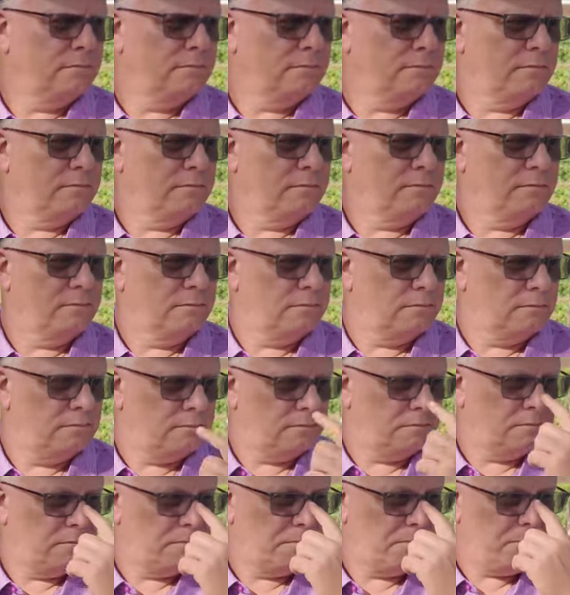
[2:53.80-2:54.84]

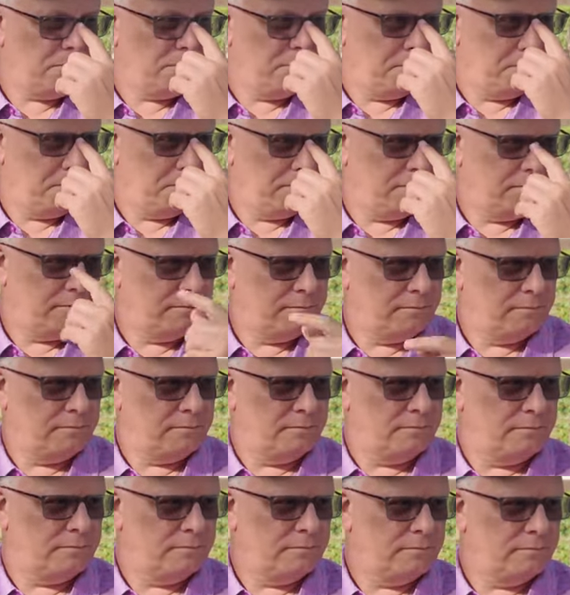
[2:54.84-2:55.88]

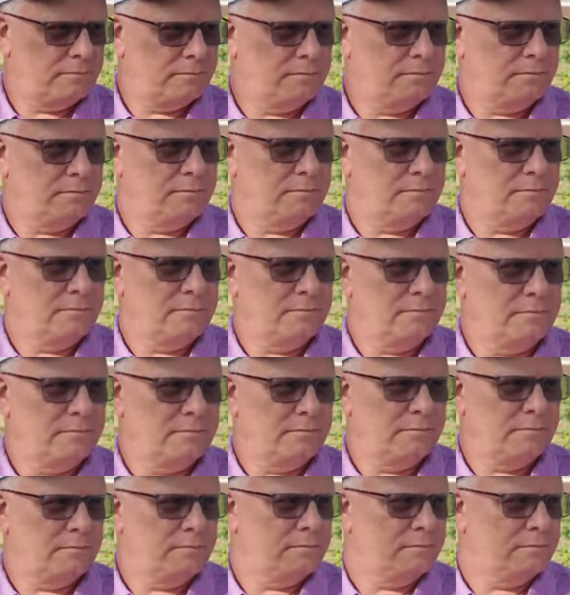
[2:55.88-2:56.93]

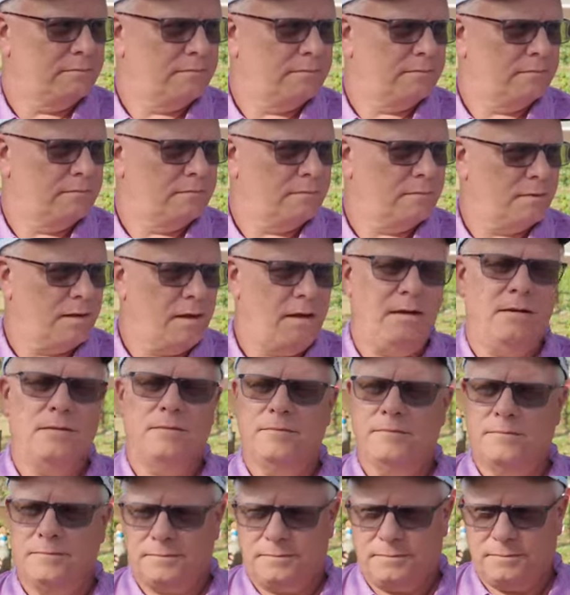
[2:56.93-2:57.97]

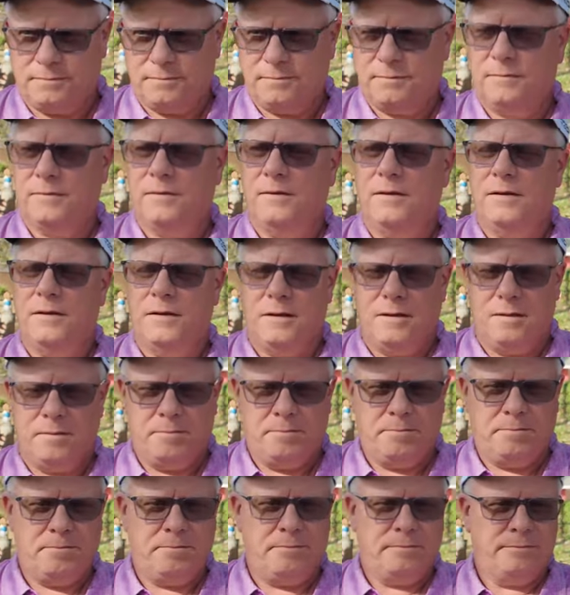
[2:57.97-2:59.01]

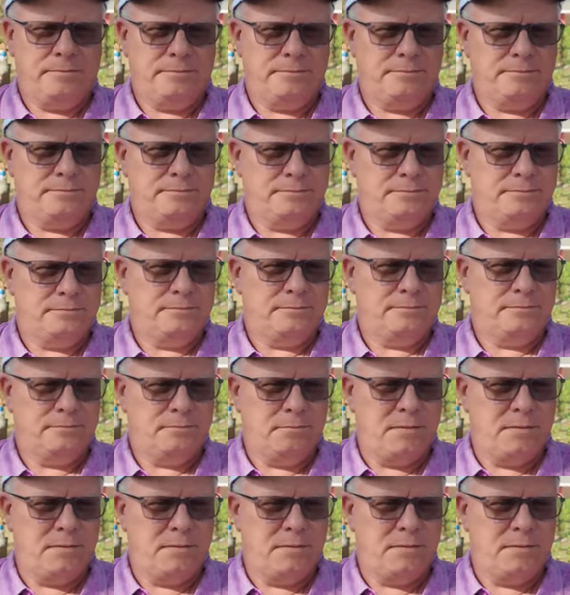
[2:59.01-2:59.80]
This person isn't speaking.